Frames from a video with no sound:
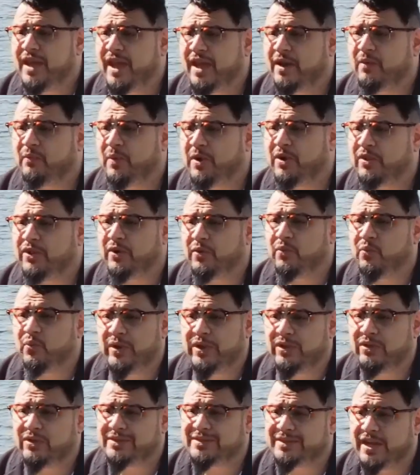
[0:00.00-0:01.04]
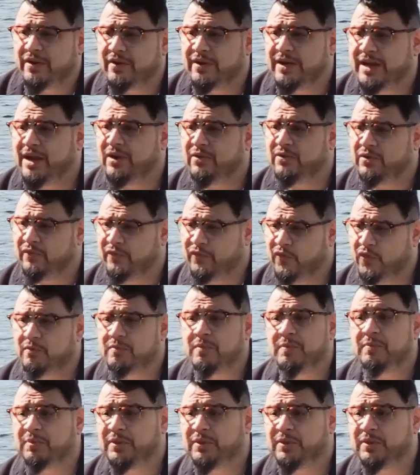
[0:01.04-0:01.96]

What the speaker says: and where their will is carried out in the form of